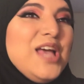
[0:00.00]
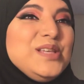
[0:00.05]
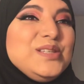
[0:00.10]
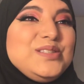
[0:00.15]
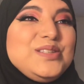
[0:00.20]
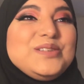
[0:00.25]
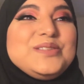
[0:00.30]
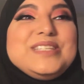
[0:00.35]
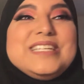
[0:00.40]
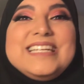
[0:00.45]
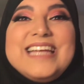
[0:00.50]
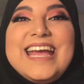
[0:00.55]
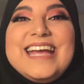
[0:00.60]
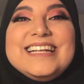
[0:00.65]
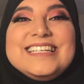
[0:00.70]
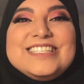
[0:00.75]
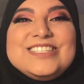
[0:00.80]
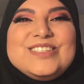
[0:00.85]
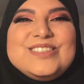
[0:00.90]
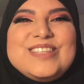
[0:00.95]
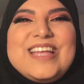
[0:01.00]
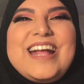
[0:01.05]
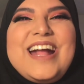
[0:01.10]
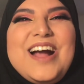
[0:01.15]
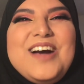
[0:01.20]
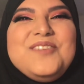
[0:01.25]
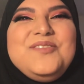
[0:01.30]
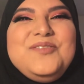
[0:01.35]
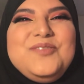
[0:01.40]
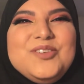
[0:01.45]
So today is just like
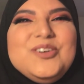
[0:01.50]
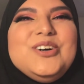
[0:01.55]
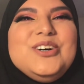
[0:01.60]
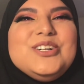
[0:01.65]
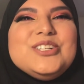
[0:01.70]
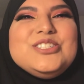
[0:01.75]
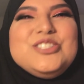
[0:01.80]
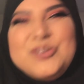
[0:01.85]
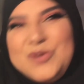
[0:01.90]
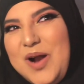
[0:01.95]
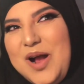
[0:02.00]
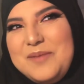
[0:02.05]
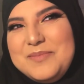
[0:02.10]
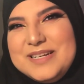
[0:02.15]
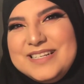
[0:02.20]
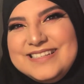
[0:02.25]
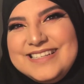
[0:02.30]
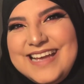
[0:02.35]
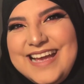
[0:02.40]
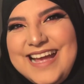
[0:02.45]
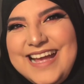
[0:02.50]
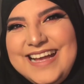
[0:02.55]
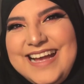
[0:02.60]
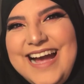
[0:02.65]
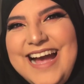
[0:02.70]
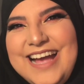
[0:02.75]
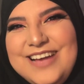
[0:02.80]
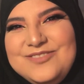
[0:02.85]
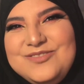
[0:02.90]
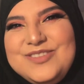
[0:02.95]
a full drama day,
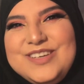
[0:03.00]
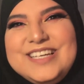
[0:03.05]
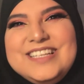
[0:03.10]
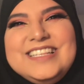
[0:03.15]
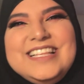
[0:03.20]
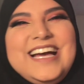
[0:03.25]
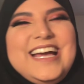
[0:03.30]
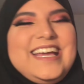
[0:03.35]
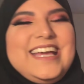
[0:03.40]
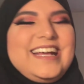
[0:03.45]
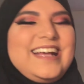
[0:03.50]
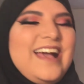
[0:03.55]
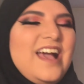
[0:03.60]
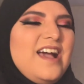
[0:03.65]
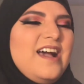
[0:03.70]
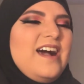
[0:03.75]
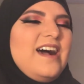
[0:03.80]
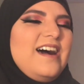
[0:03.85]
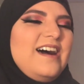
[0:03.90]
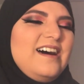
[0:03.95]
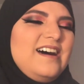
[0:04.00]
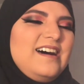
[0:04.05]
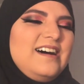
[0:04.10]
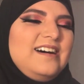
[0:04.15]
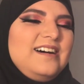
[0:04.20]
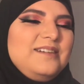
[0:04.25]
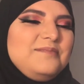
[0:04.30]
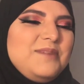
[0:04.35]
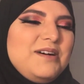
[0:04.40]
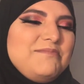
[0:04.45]
I feel like,
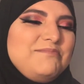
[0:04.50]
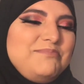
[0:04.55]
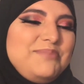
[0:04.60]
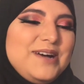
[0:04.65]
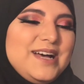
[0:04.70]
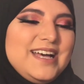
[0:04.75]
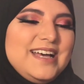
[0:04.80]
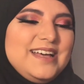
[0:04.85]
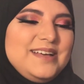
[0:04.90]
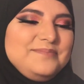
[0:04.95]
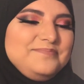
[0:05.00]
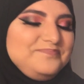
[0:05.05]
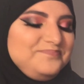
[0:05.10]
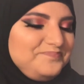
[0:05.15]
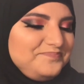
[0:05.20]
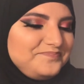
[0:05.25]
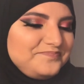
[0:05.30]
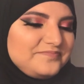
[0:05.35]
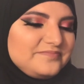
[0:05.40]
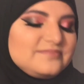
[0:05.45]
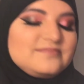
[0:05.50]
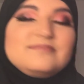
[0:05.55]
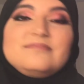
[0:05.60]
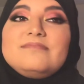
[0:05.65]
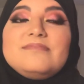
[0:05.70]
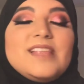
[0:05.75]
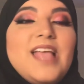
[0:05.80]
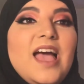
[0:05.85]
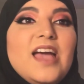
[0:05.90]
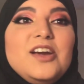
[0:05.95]
but
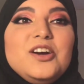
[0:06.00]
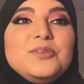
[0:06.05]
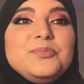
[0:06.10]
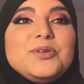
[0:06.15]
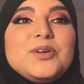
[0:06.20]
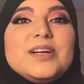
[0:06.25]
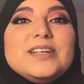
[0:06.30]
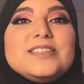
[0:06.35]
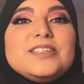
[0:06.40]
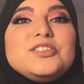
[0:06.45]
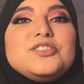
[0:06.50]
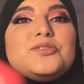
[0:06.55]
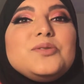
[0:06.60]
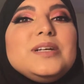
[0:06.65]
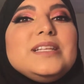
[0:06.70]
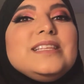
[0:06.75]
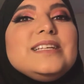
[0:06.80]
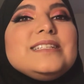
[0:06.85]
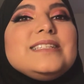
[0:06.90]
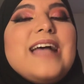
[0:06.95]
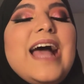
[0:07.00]
I hope you guys enjoyed this.